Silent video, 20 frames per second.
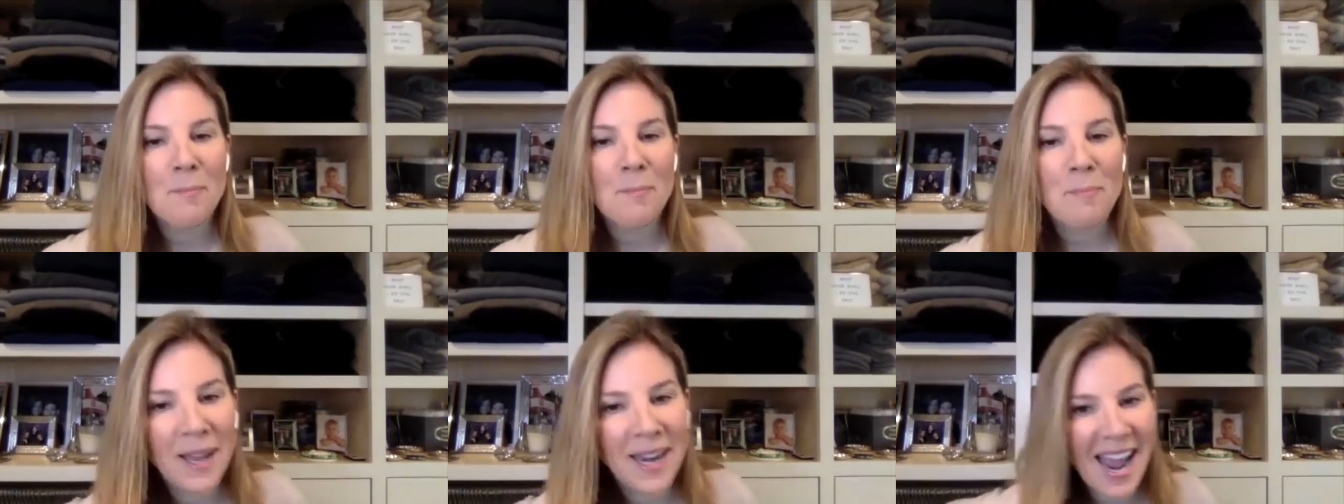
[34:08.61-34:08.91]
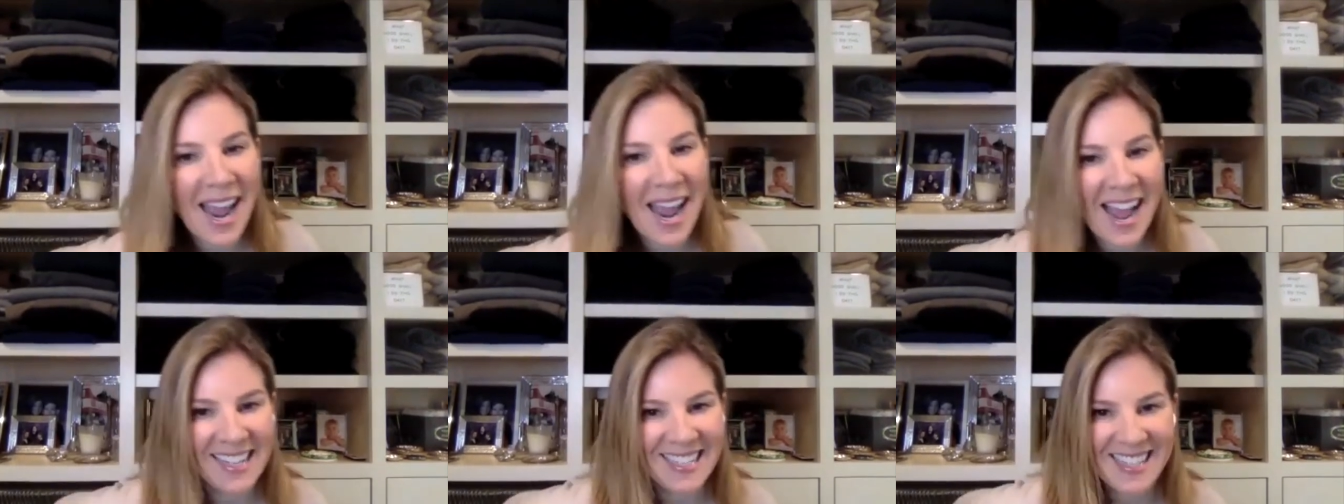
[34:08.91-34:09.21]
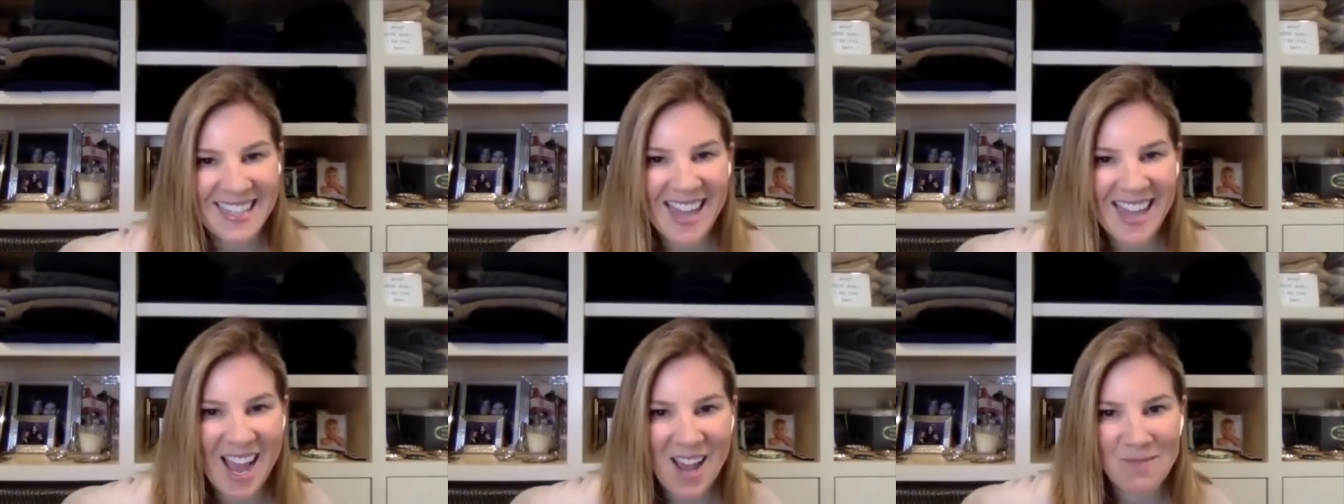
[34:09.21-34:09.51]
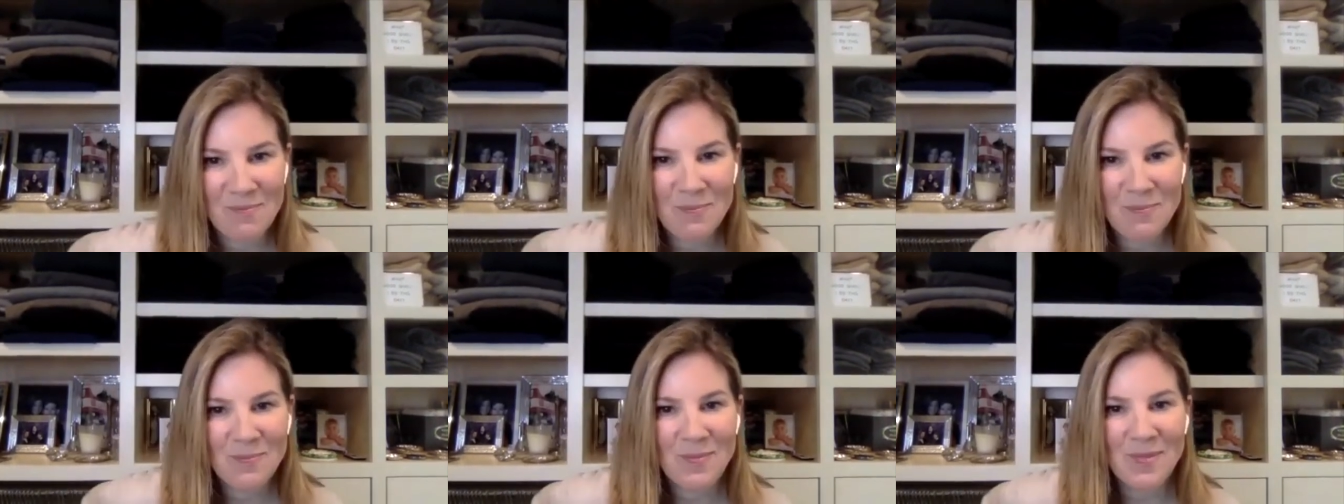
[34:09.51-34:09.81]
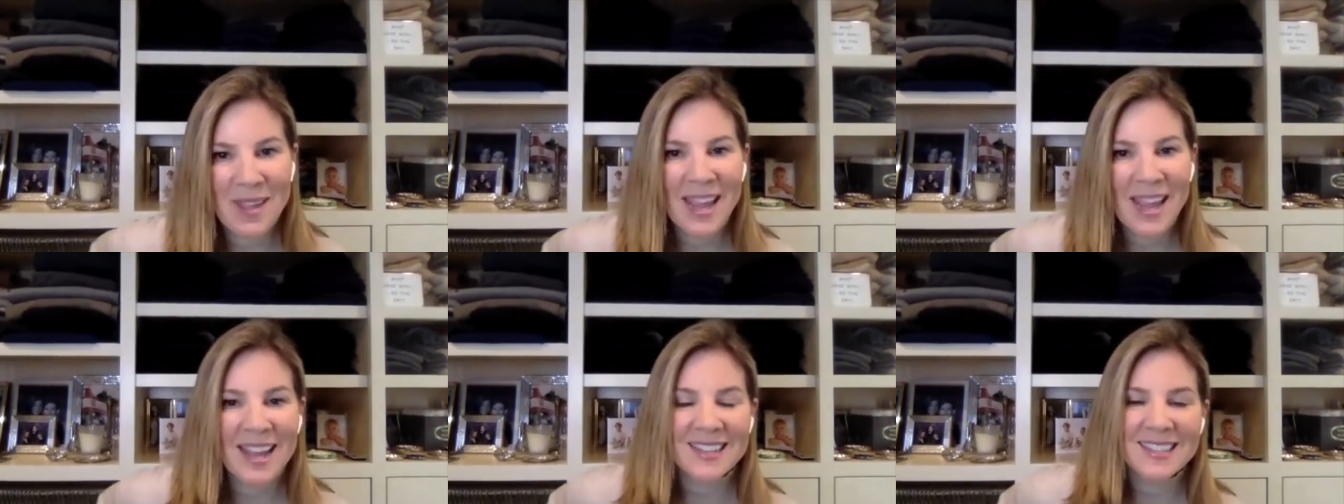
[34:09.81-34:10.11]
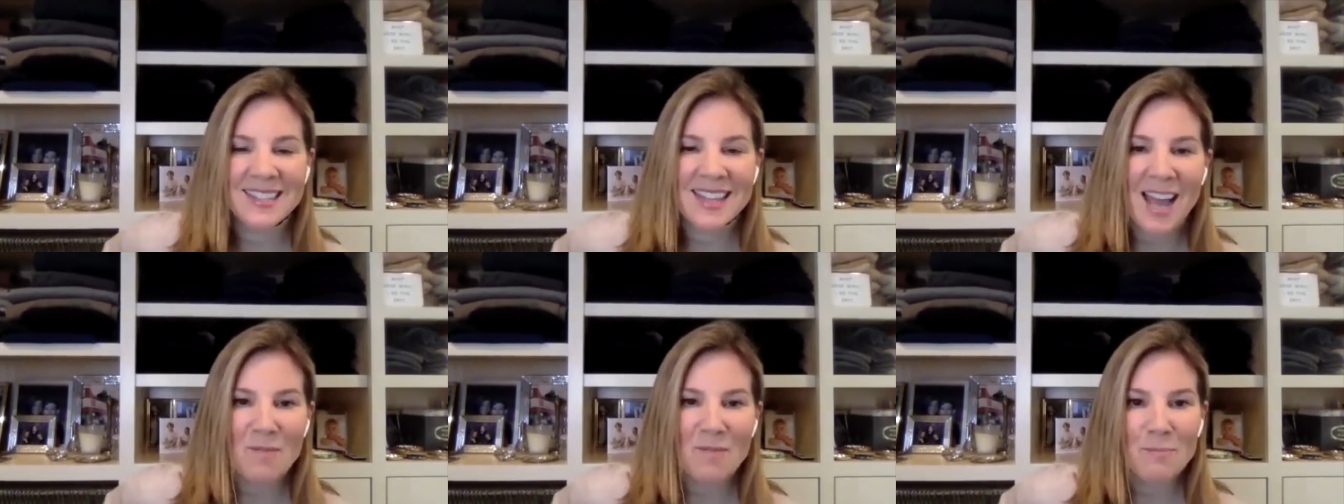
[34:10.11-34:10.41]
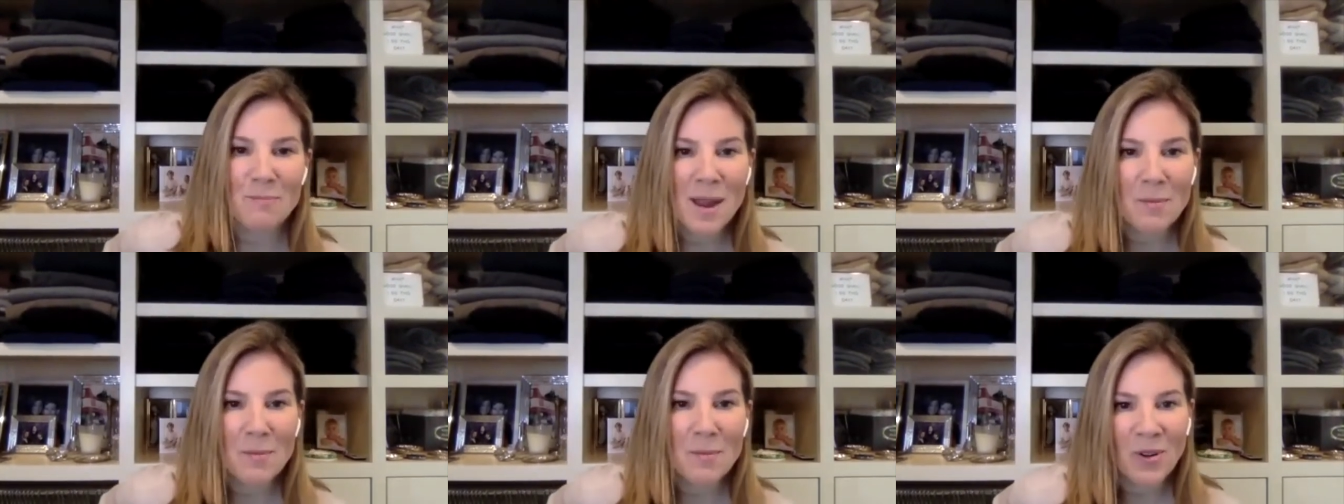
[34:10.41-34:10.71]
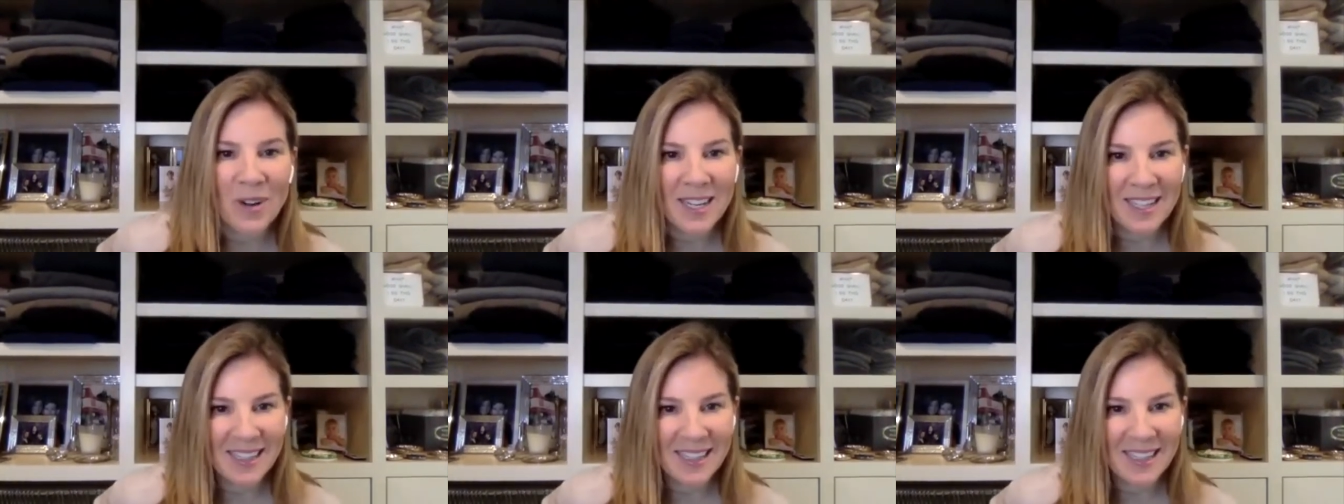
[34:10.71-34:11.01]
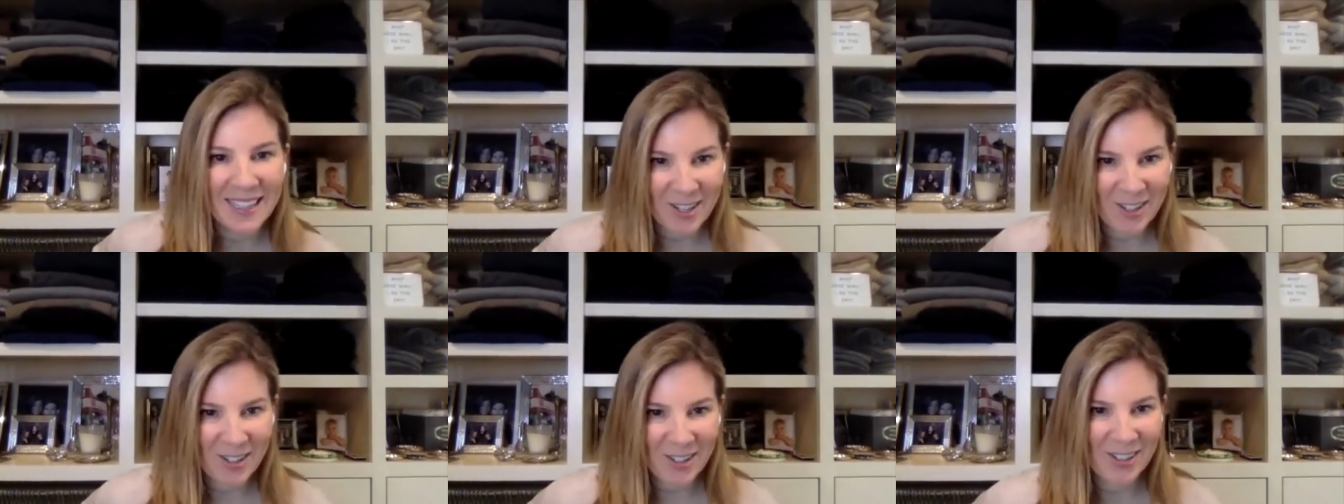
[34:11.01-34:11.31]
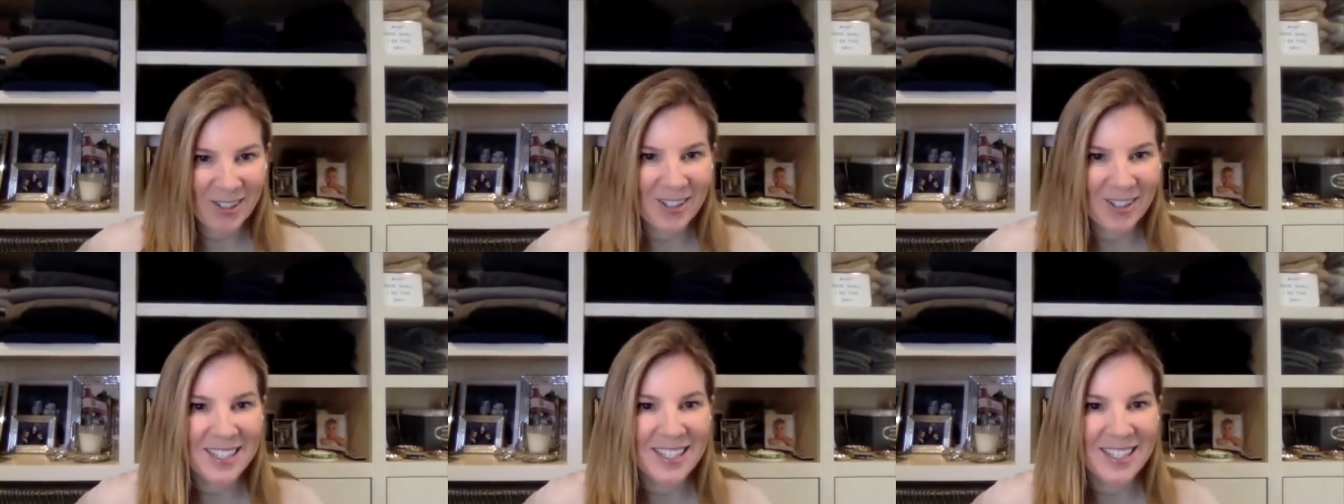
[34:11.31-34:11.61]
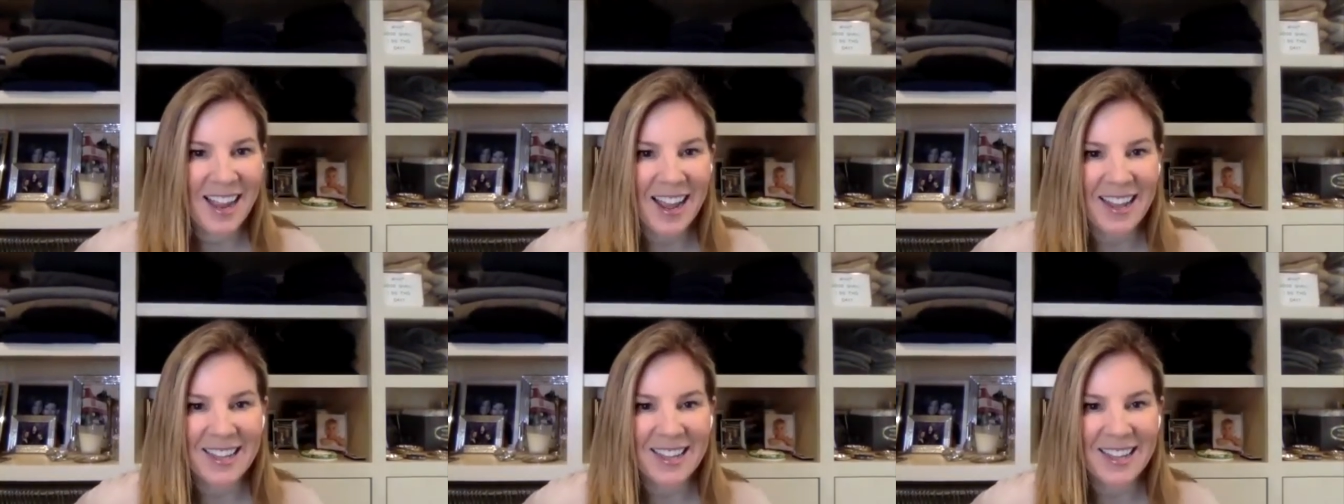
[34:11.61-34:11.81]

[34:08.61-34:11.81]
But as that, as that memory lingers,